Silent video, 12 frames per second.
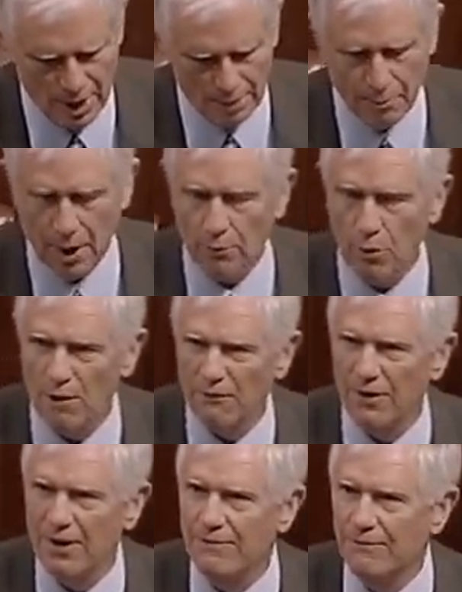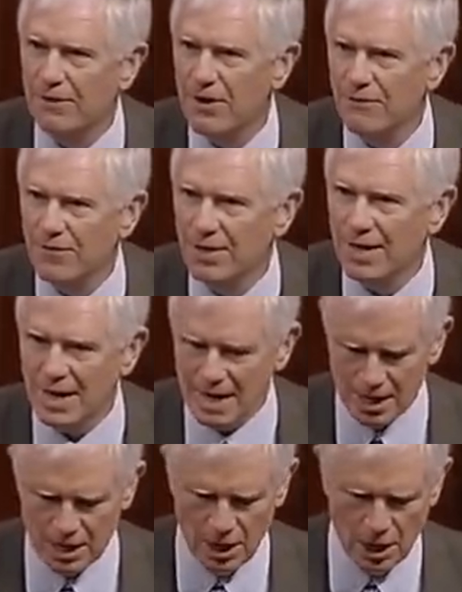by roughly
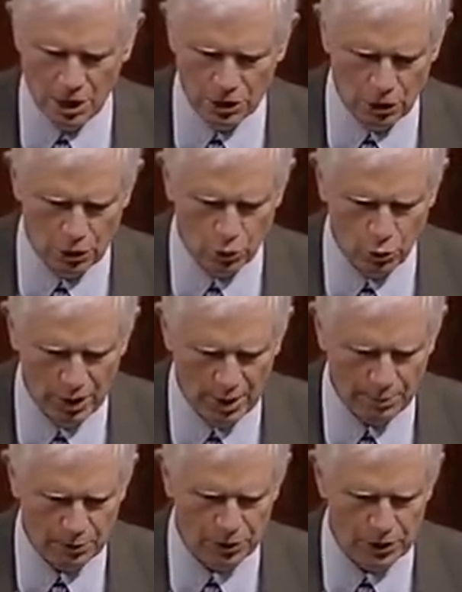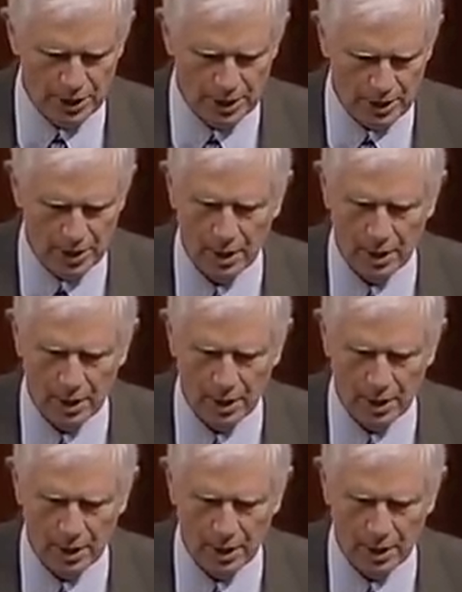15 to 20%,